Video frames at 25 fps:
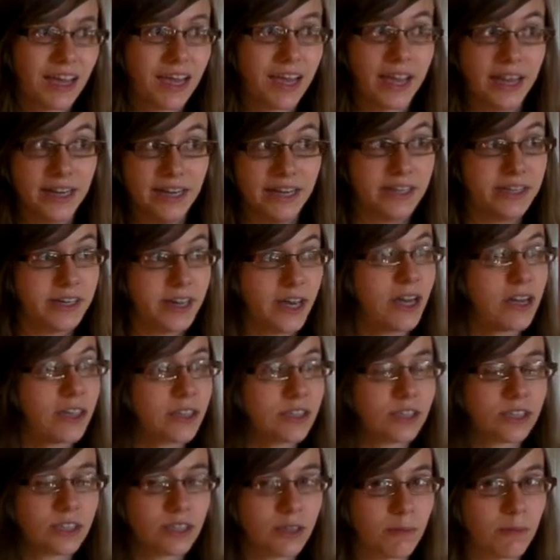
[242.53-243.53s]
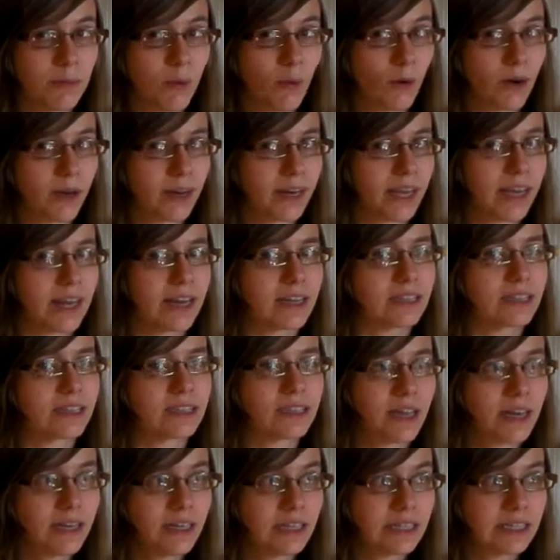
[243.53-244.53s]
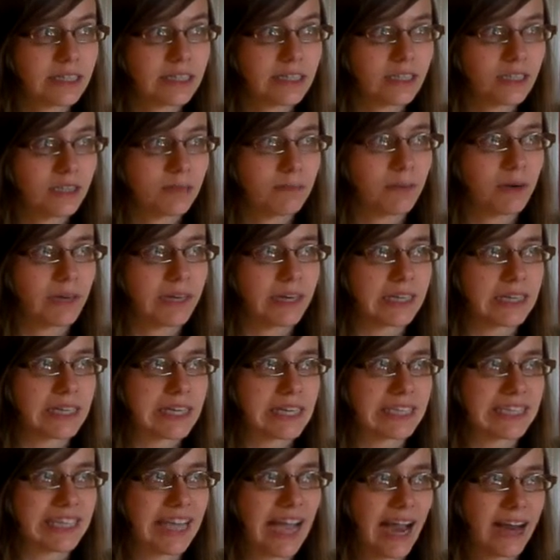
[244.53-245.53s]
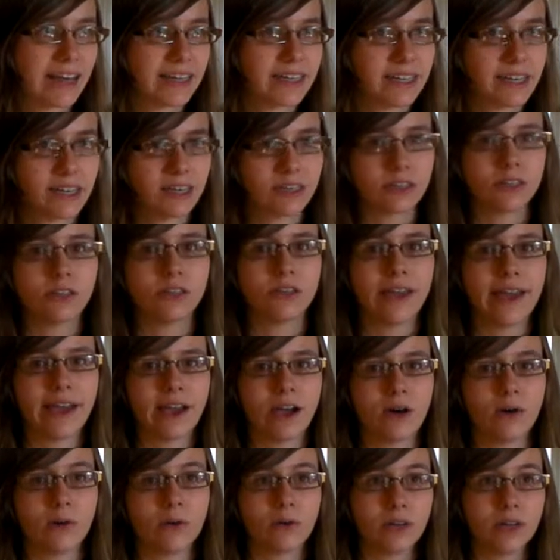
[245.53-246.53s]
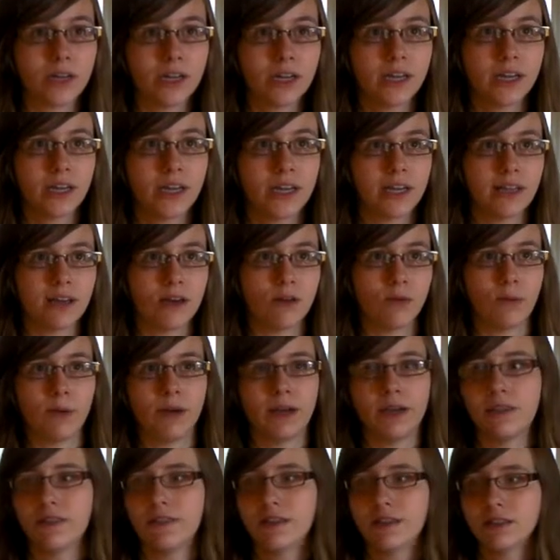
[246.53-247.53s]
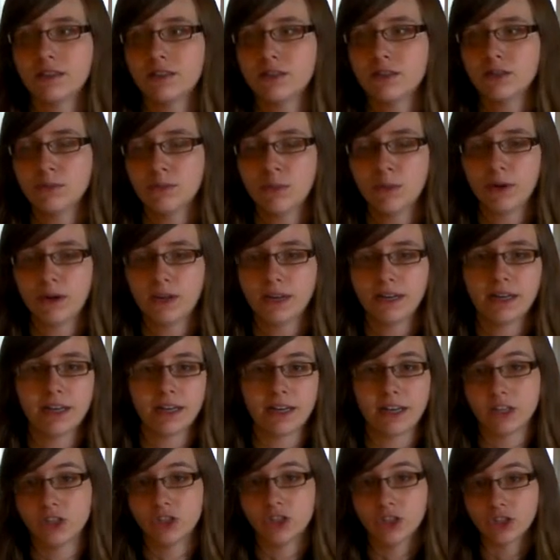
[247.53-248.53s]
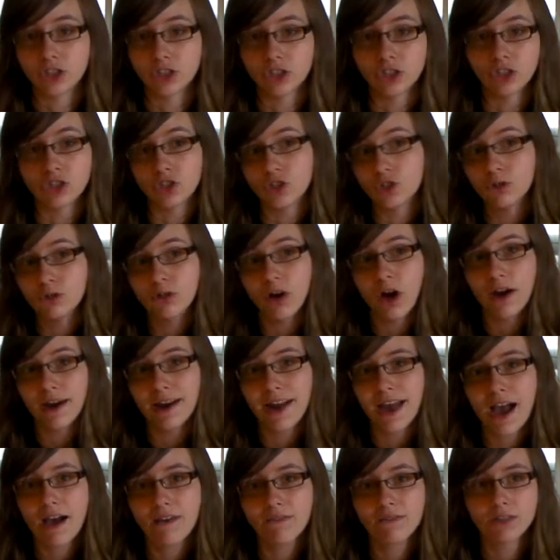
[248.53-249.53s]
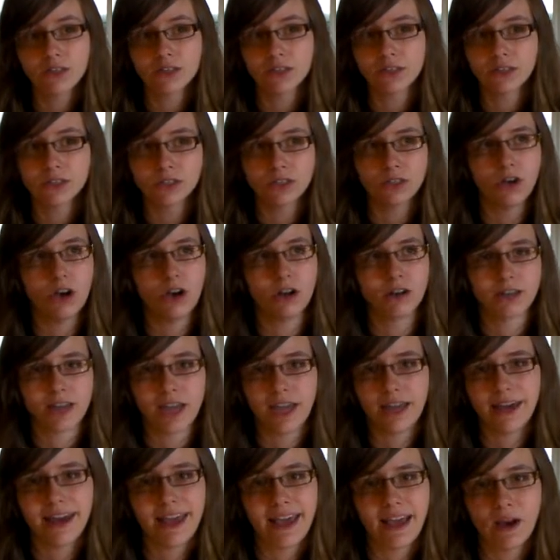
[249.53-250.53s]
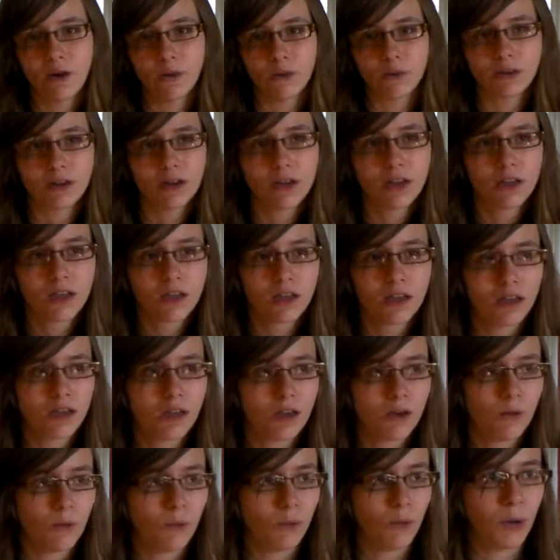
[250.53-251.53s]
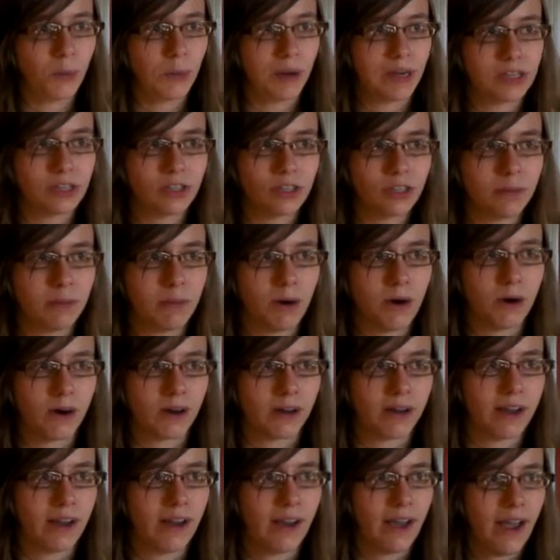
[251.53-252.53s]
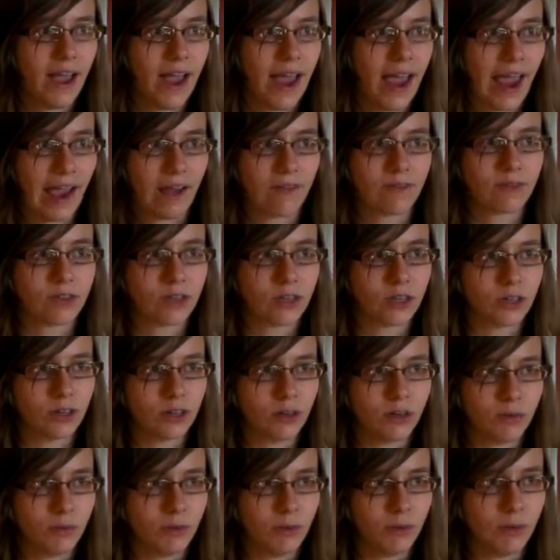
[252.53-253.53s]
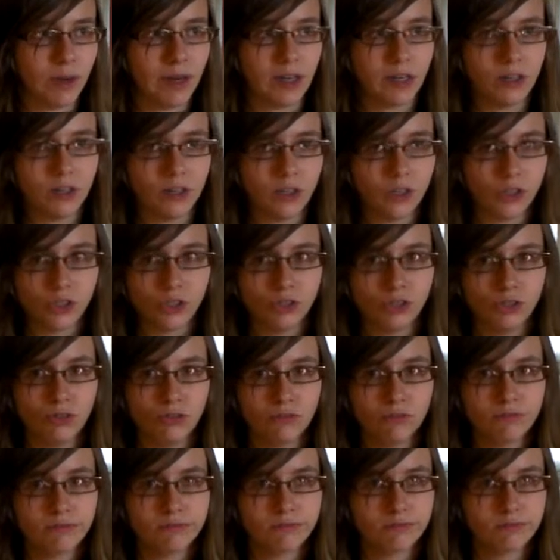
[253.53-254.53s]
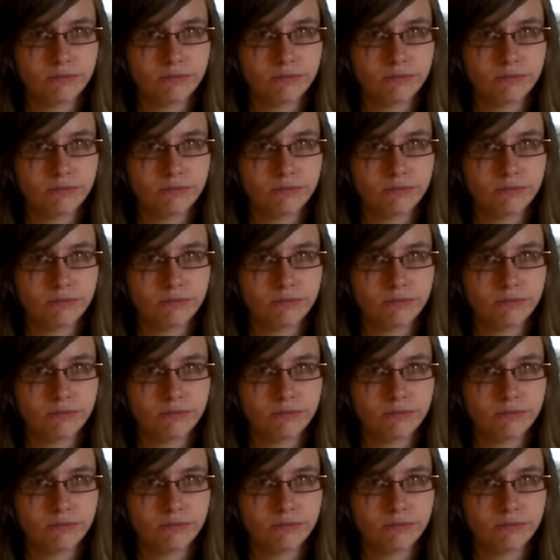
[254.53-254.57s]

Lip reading: It does subordinate a sentence, but it's acting as a noun in a way that subordinating conjunctions do not. After is not a noun. We went to the park after we went to the zoo.